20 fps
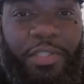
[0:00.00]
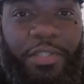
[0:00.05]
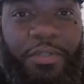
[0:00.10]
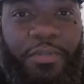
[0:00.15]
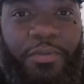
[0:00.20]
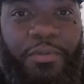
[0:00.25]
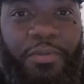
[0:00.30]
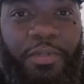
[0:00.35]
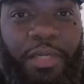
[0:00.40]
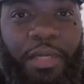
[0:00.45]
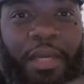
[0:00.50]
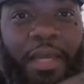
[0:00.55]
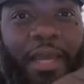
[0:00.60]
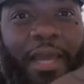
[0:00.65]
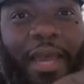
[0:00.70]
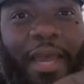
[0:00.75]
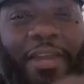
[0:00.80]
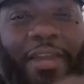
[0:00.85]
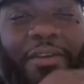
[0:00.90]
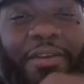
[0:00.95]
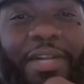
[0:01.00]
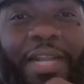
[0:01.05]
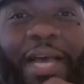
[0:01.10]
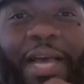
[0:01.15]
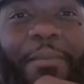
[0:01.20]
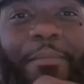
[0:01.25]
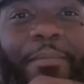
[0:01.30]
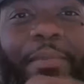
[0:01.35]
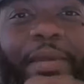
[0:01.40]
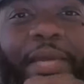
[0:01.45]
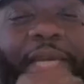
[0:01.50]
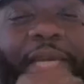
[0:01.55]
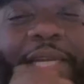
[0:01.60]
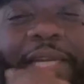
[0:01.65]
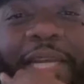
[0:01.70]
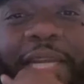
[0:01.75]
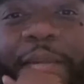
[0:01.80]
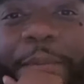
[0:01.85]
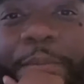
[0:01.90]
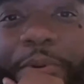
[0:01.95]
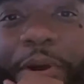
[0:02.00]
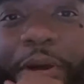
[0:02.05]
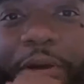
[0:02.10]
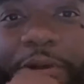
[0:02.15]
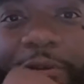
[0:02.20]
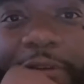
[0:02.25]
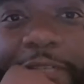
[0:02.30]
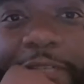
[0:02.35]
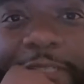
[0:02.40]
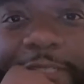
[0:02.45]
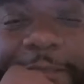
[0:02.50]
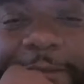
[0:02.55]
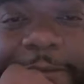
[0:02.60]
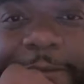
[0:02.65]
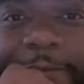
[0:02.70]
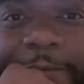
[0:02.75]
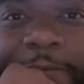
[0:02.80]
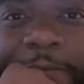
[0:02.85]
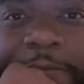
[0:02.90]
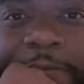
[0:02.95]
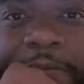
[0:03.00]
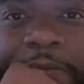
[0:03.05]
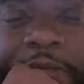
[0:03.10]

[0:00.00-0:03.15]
is on too, and you're not making any progress.